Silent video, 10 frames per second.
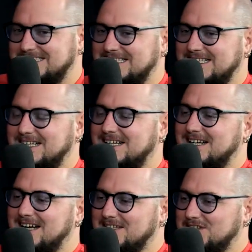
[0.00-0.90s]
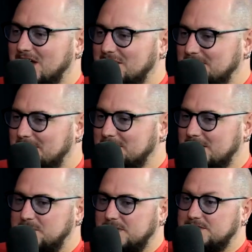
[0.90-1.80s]
is it? So I'm
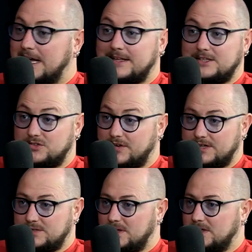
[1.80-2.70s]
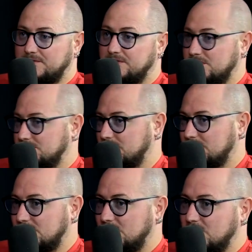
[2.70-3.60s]
glad you picked. So I think it's great as well for,
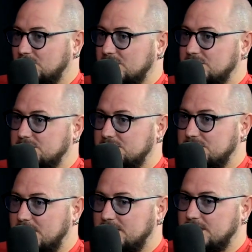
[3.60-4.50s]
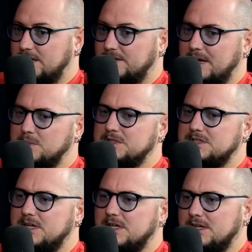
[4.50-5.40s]
you know, all the reasons you said. And that
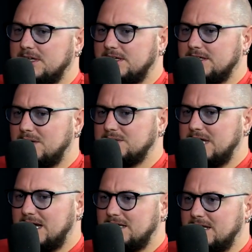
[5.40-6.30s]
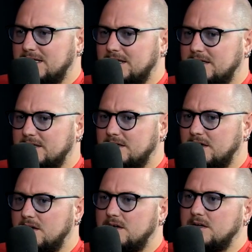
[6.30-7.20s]
was kind of like,
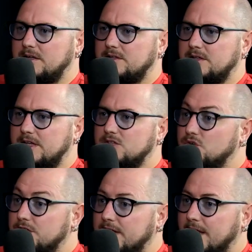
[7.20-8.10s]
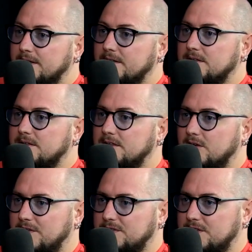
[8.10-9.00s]
oh, it's good again. You
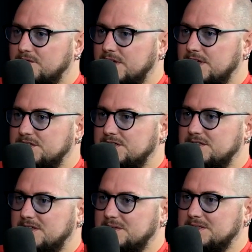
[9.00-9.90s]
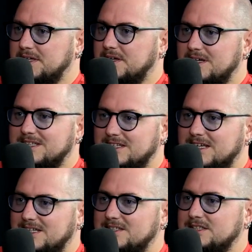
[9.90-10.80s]
know, after the invasion, it was like, oh, it
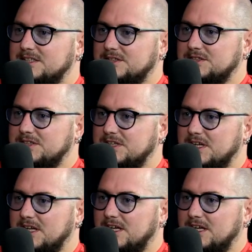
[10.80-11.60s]
is still good.